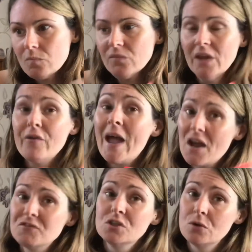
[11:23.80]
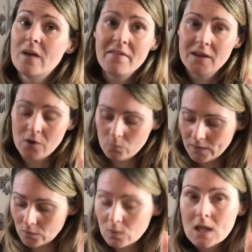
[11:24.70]
if I have to do that, then I
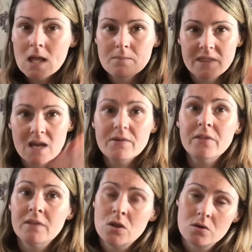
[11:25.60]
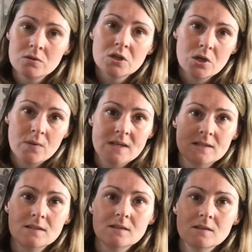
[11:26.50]
will. But the other thing that you can do
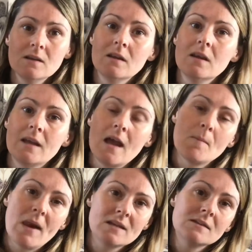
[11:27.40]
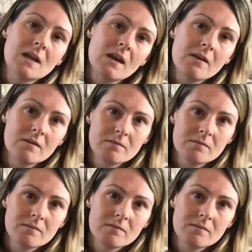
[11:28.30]
is get a plastic